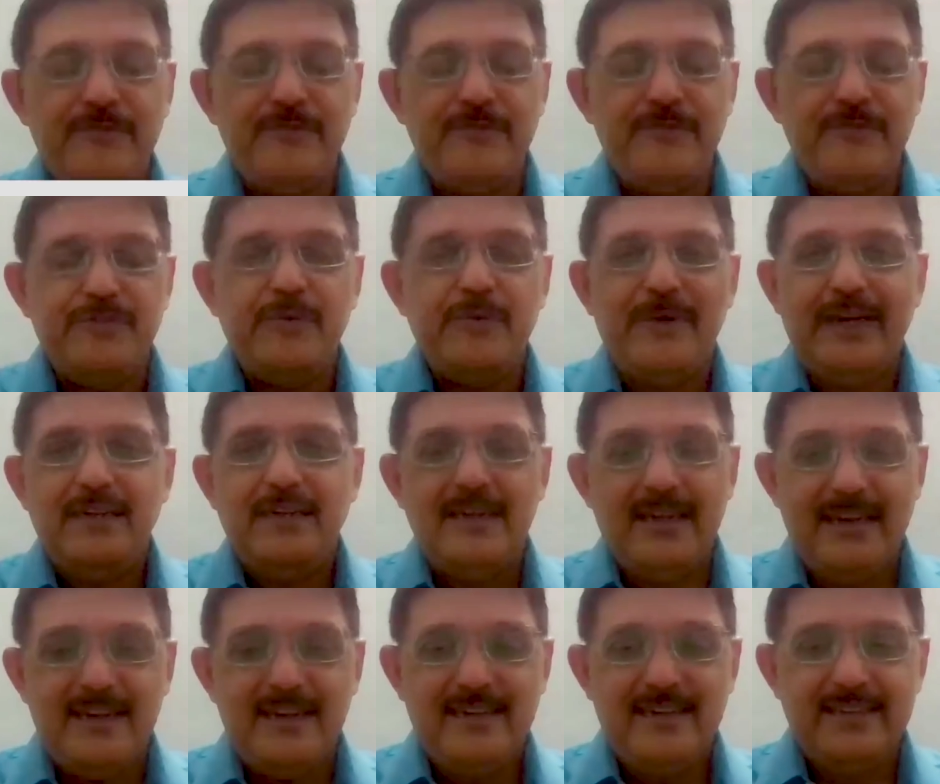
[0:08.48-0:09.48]
Hello
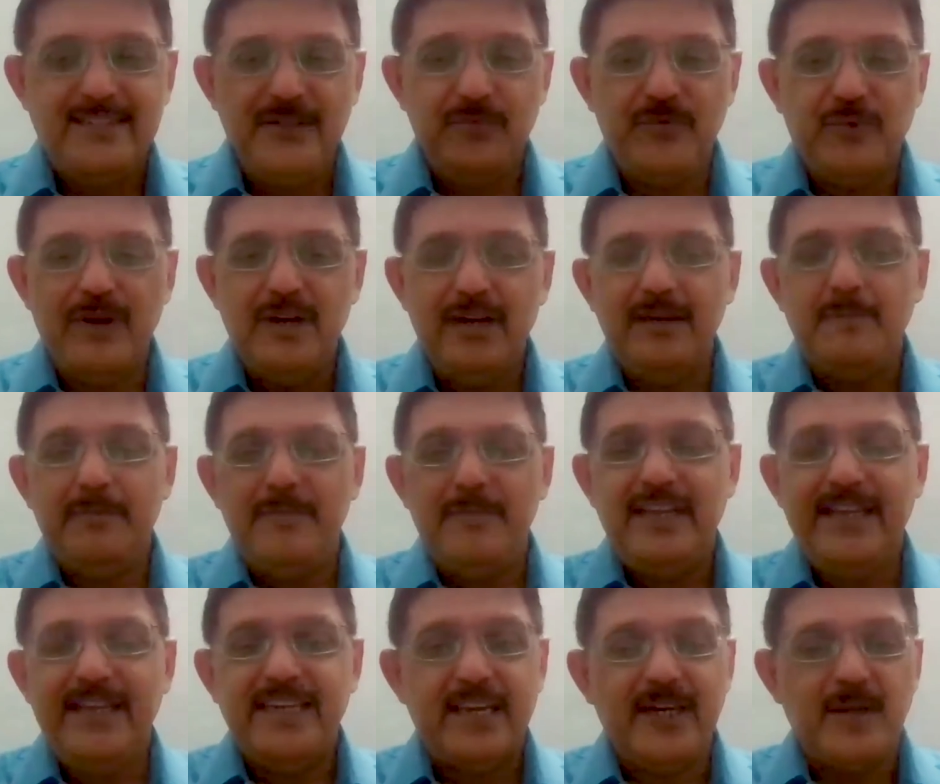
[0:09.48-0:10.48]
everyone. Uh, the World
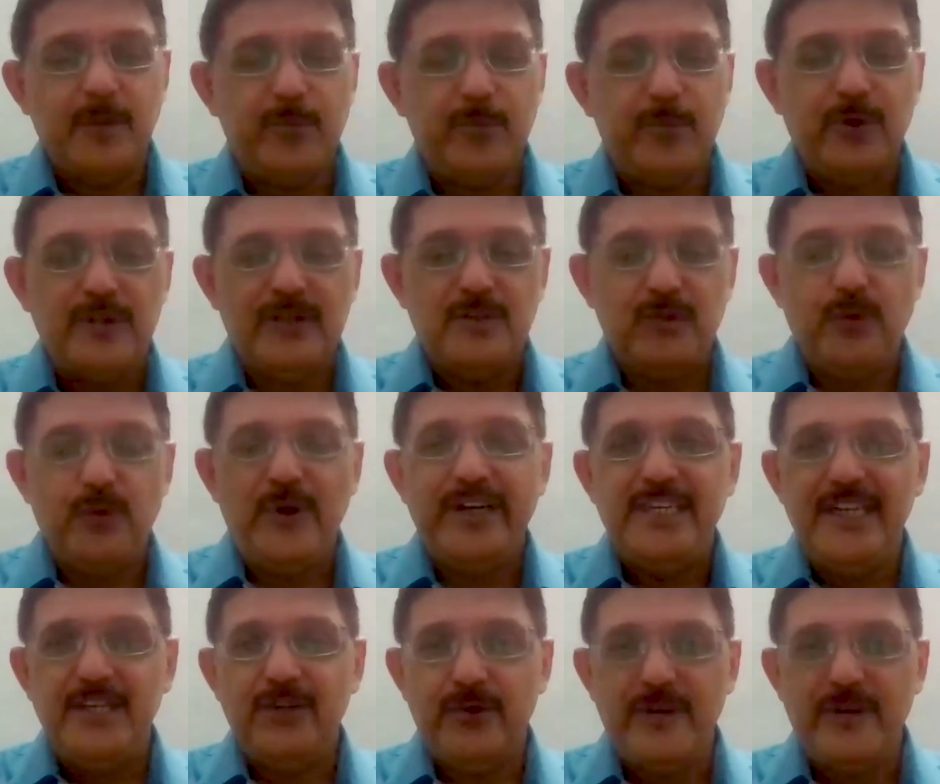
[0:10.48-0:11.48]
Malaria Report
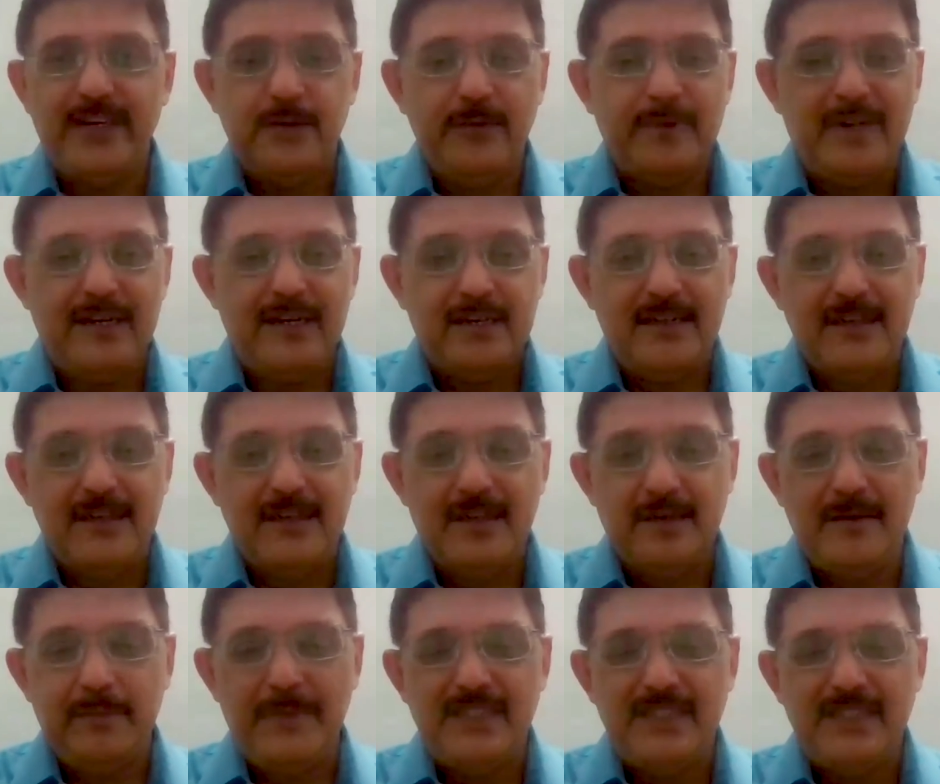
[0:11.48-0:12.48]
twenty twenty-one
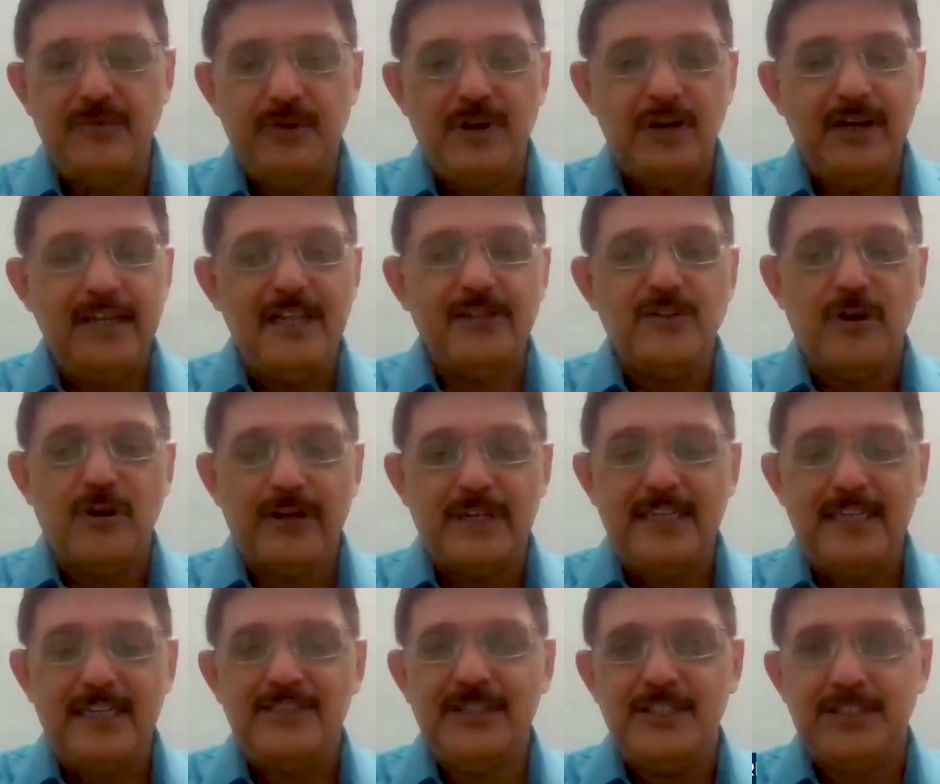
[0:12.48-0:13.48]
by the World Health
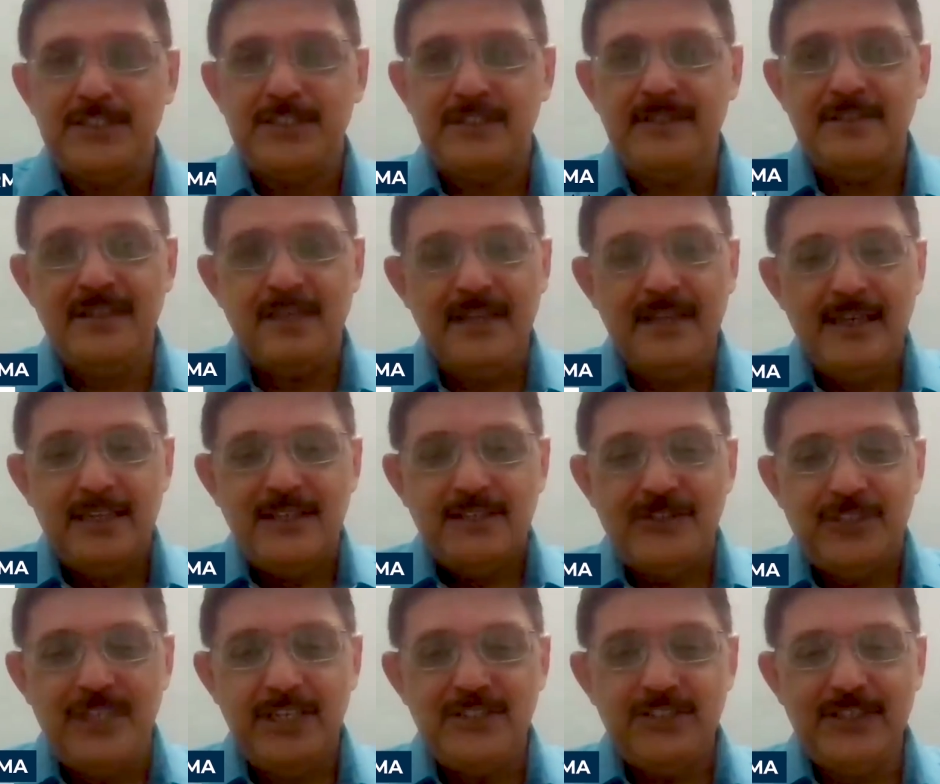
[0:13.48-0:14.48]
Organization
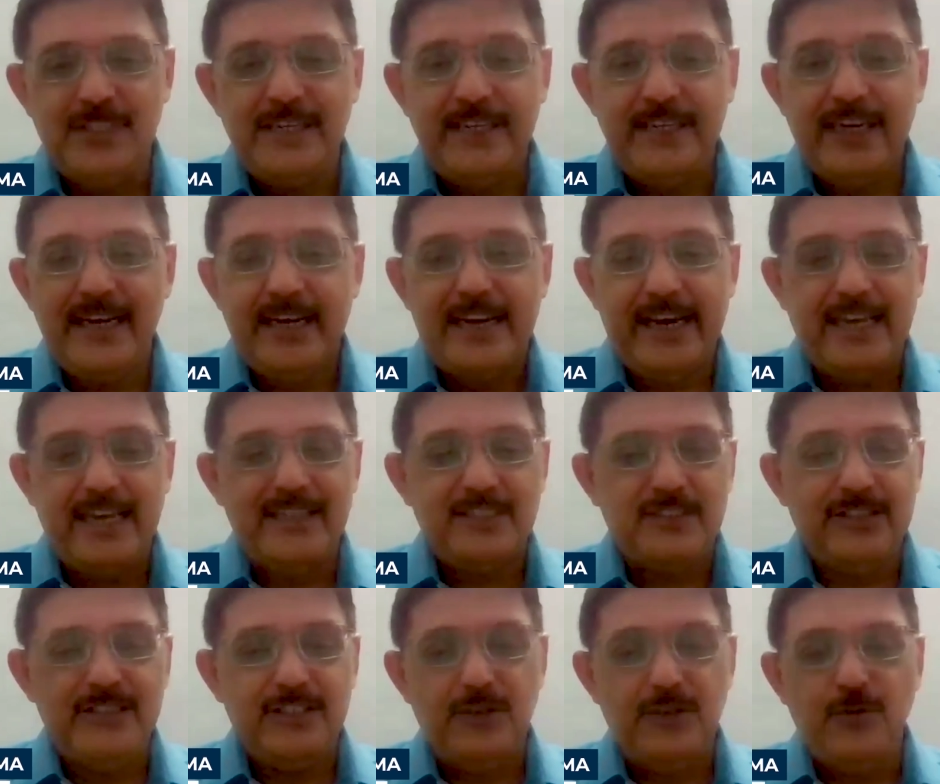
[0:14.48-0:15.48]
sees India
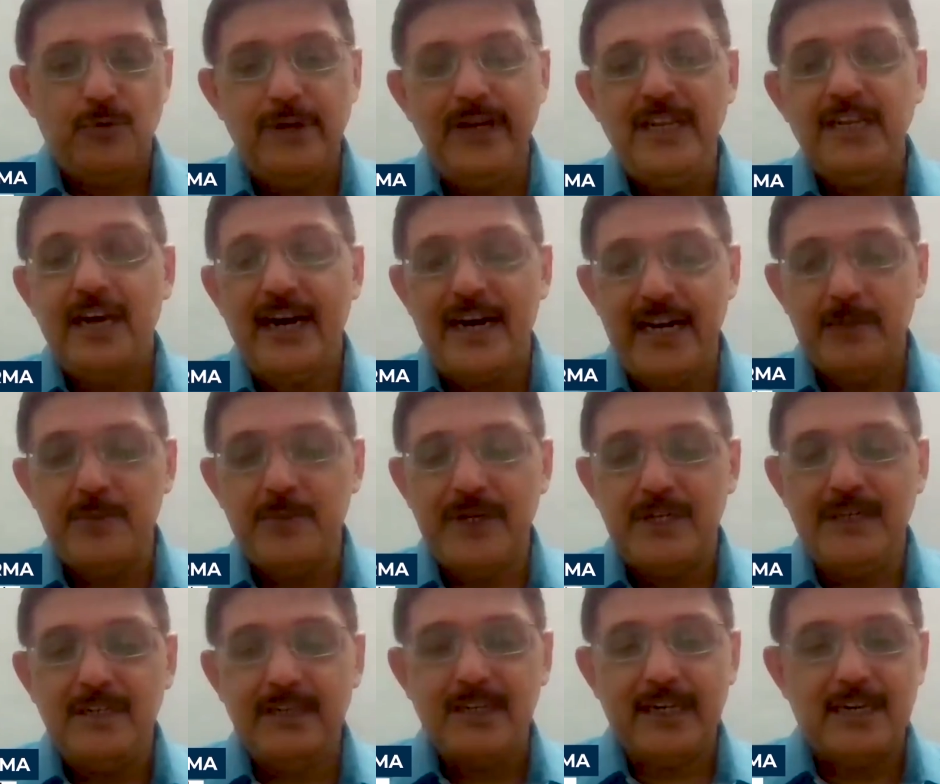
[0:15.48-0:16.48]
as the only high
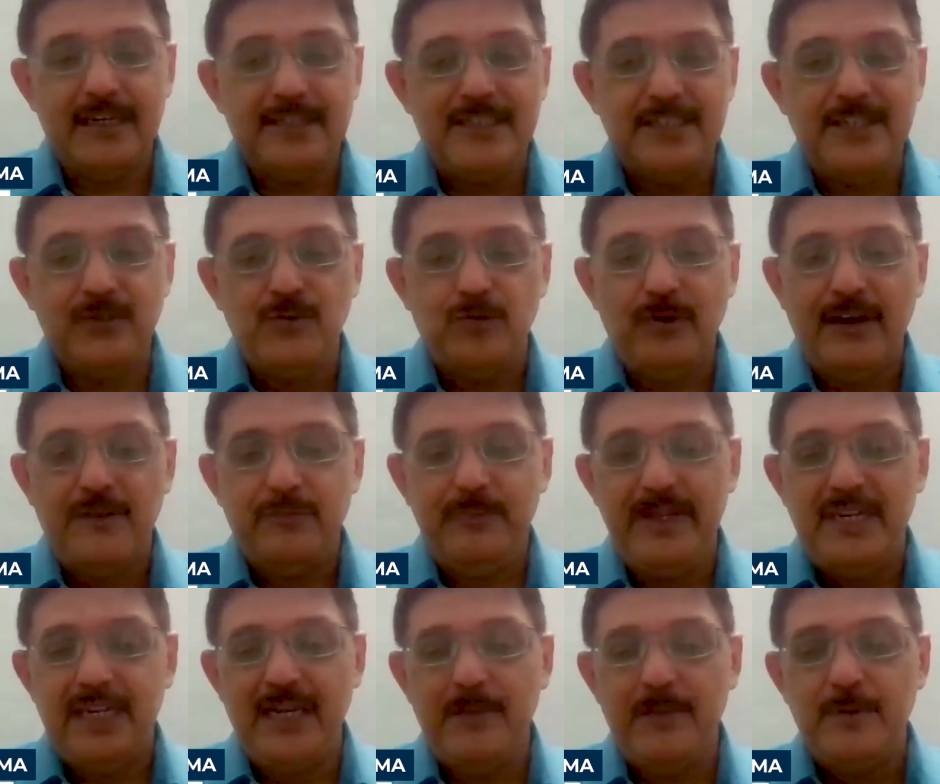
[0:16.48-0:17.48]
burden country to
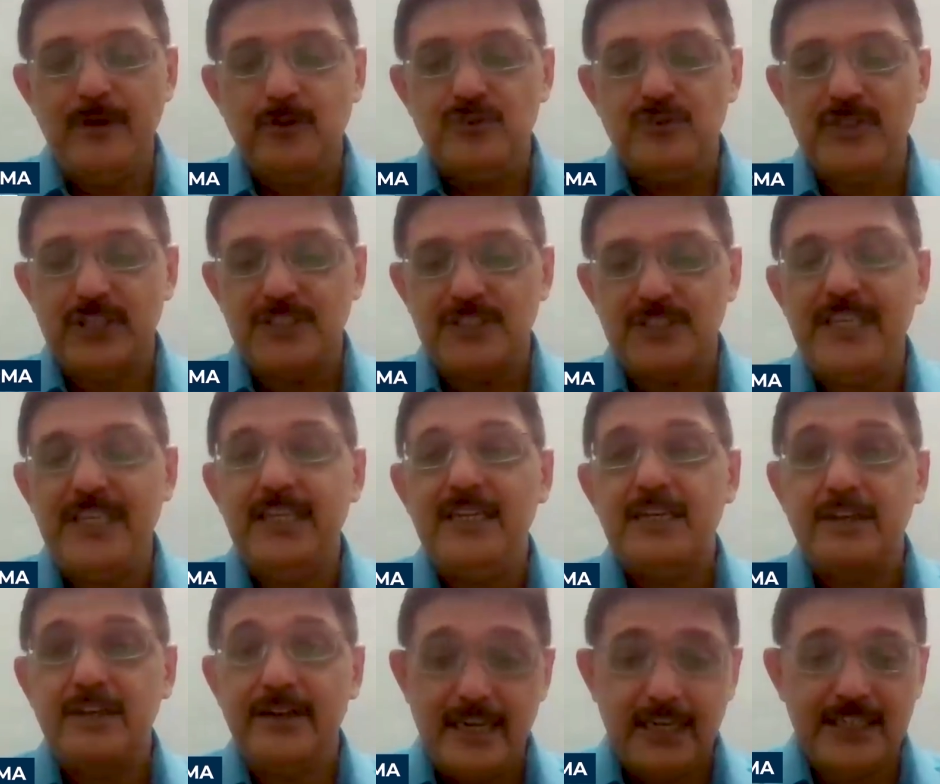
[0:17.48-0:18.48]
have been able to
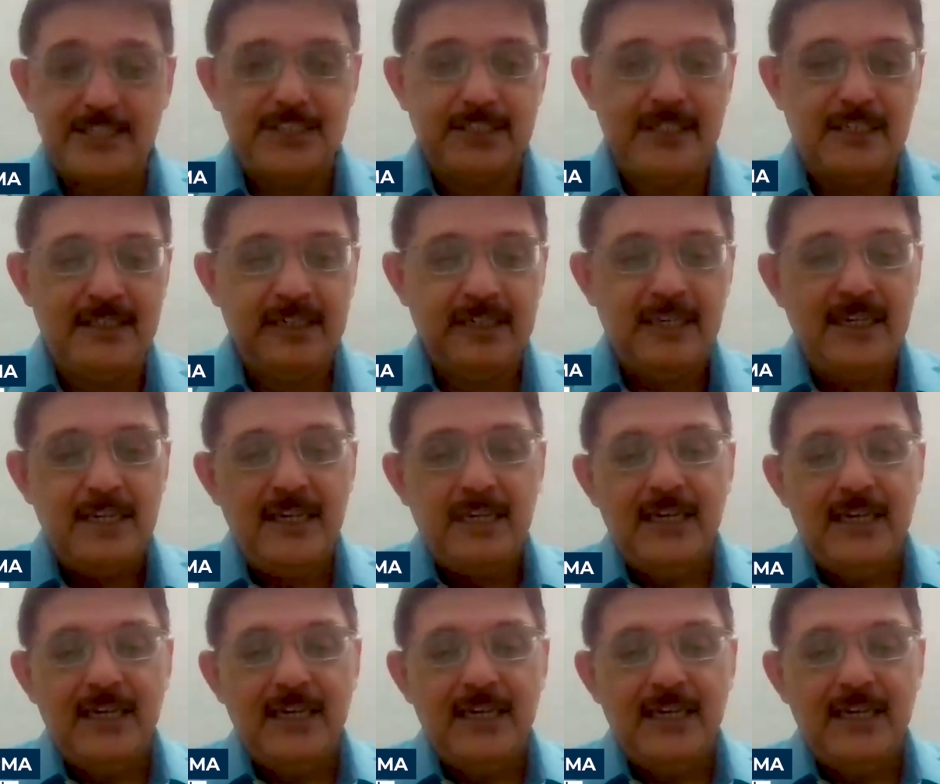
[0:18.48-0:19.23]
sustain a reduction